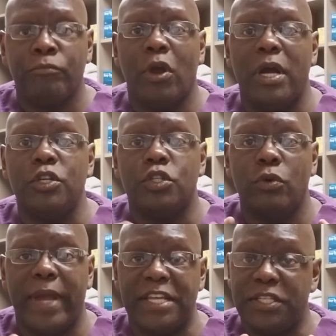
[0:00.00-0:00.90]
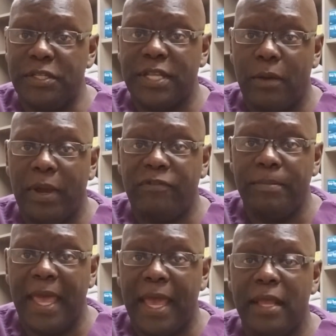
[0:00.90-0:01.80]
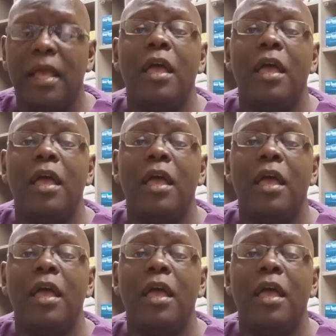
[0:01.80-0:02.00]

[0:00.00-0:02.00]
All right, so we ask you to stay away from that.